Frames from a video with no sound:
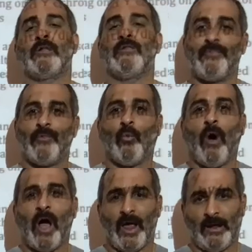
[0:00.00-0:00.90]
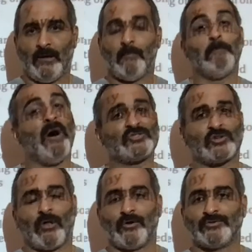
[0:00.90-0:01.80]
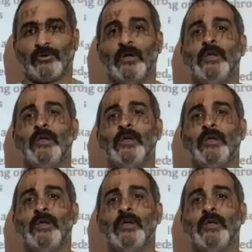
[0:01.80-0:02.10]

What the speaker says: than the Y, much larger.